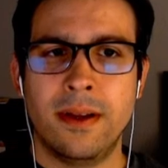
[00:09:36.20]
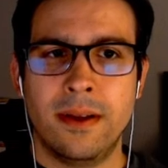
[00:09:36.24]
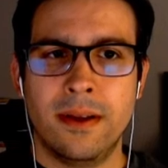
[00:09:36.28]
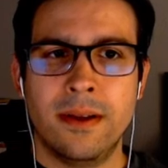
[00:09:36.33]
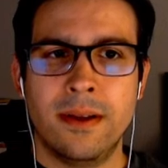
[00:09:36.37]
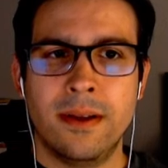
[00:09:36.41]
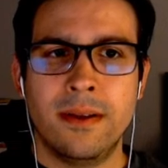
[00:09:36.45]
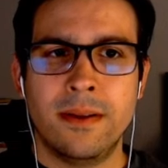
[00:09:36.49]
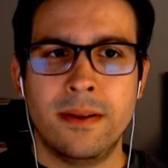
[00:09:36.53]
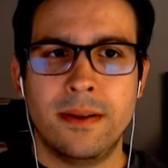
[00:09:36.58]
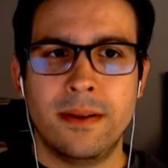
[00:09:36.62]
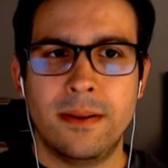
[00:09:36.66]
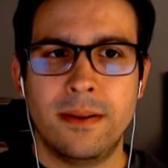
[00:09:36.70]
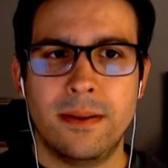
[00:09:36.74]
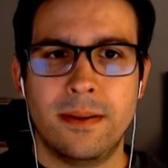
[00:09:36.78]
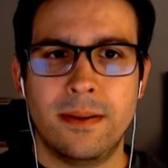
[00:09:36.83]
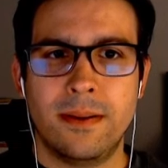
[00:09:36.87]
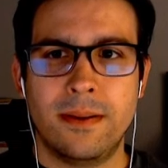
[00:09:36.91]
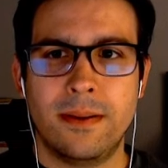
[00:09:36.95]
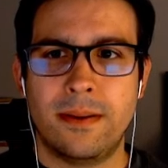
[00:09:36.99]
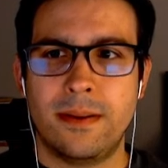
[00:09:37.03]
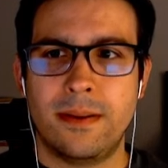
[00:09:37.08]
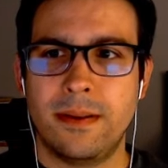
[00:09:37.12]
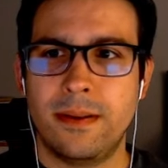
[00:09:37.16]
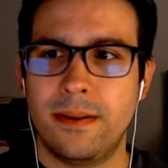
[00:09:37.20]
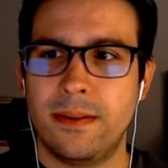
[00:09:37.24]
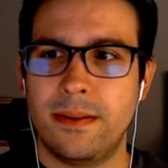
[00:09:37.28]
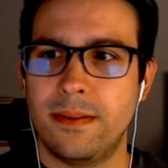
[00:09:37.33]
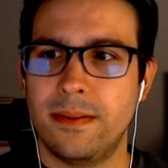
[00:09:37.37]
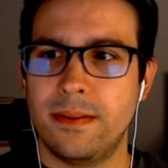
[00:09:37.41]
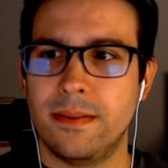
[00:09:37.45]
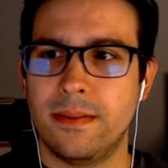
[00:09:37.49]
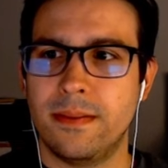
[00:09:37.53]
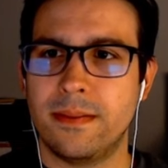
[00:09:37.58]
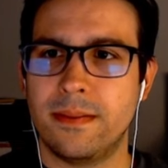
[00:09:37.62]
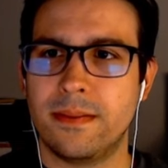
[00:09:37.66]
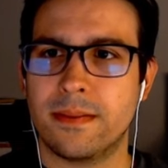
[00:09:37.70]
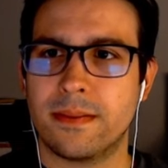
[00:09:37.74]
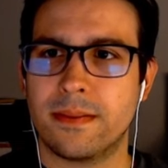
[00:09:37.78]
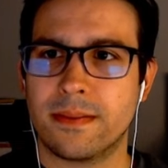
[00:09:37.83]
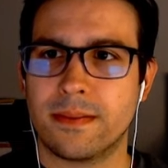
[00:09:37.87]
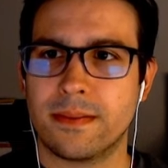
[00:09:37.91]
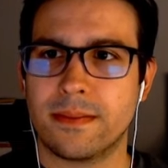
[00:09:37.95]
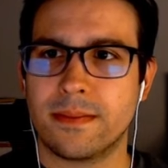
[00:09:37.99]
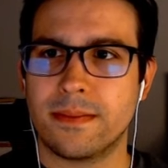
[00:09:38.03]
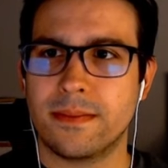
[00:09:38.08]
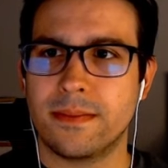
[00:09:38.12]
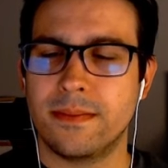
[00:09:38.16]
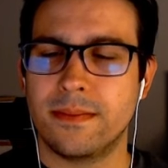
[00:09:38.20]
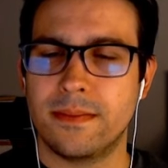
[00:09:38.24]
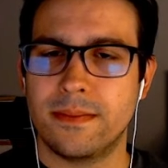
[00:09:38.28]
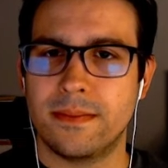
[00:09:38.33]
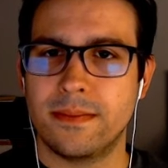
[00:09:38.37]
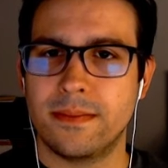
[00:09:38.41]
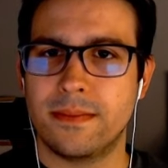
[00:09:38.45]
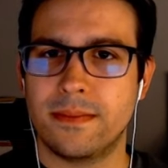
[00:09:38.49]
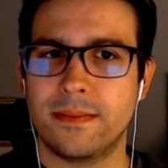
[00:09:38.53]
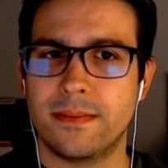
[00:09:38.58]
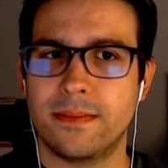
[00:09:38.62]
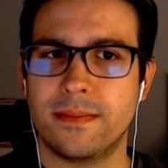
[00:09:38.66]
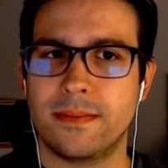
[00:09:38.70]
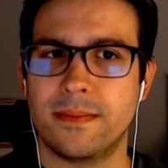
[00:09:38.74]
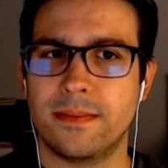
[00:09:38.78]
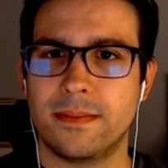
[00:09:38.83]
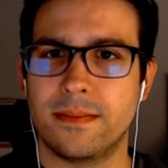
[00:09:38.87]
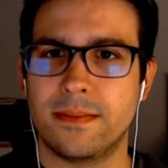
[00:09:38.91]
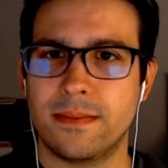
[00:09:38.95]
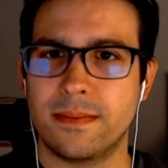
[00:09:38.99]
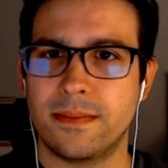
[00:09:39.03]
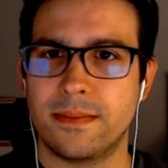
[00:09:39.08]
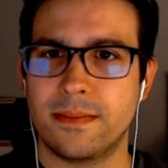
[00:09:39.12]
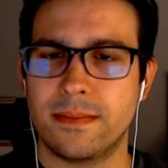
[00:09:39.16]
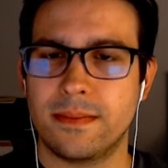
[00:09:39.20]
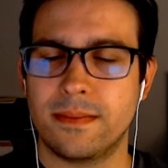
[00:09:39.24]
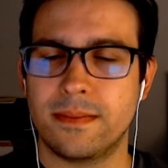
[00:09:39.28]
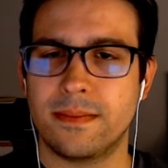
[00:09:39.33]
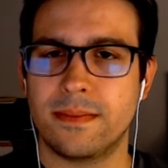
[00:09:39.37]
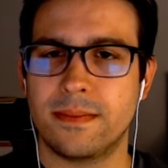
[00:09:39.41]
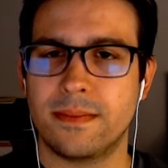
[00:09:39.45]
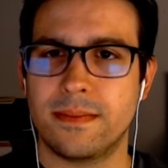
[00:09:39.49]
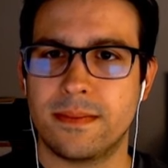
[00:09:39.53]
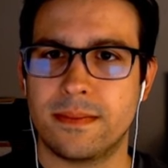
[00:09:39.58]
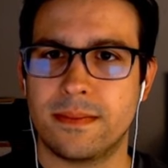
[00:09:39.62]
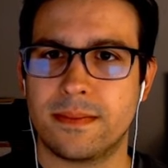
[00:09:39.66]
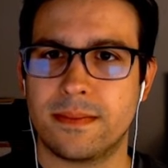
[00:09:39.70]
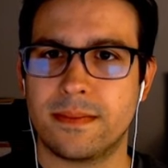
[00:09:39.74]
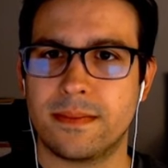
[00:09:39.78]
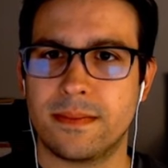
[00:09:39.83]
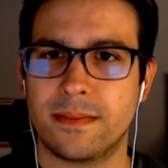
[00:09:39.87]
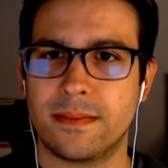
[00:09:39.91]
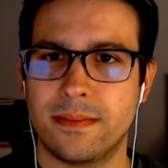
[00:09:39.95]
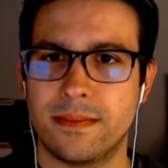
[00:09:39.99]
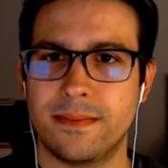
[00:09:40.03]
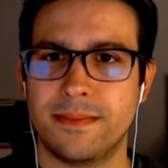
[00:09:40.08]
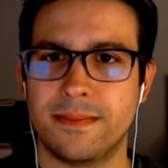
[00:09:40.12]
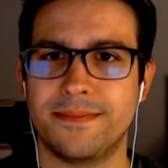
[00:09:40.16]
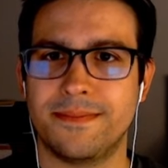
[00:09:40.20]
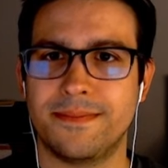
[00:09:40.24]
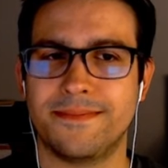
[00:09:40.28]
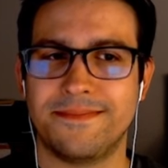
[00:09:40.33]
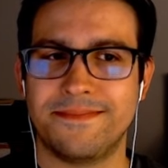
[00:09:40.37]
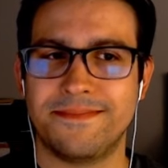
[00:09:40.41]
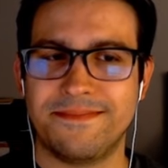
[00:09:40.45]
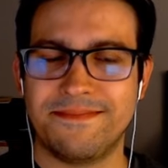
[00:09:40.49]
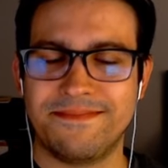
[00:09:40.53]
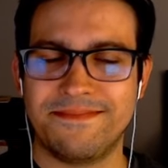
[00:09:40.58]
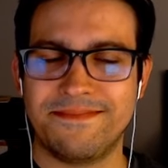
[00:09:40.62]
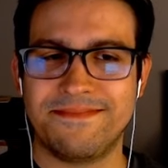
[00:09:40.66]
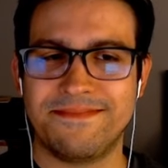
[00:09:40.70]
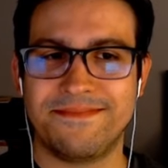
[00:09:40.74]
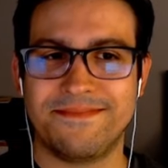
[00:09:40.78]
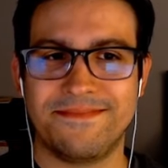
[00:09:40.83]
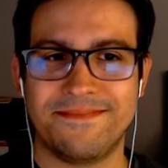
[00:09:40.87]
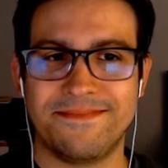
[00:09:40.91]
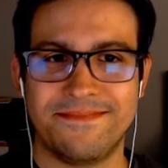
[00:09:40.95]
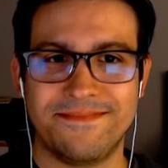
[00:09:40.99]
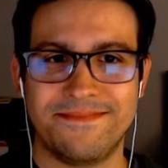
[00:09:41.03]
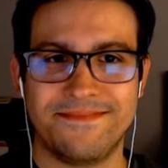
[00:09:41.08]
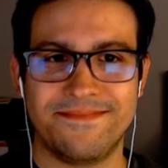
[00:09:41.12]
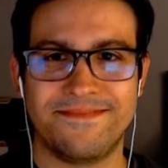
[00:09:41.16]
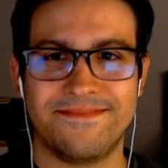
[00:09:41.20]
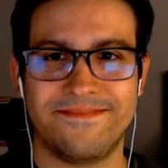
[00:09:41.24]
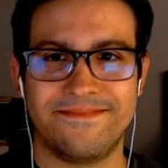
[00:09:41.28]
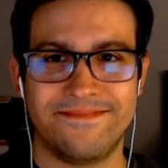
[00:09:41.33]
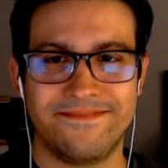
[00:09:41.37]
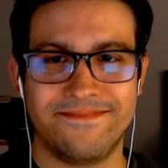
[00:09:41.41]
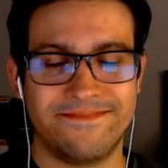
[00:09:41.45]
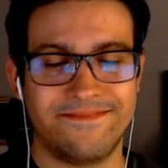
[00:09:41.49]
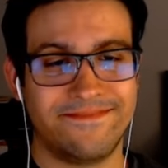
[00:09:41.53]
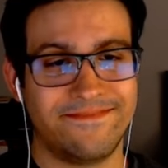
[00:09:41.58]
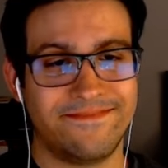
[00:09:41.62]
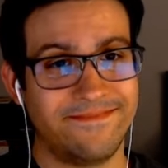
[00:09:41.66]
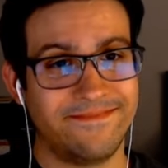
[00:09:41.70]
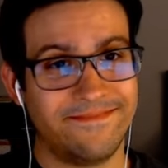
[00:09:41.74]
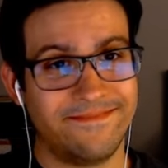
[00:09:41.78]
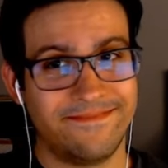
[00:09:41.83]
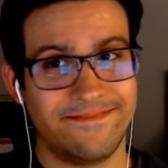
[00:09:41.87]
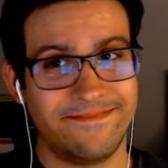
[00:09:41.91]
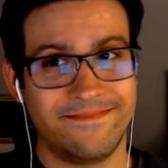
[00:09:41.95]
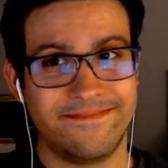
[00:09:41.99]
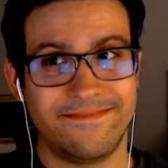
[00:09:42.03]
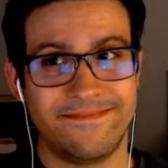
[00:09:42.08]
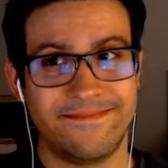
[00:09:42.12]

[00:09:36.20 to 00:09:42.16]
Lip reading: This person isn't speaking.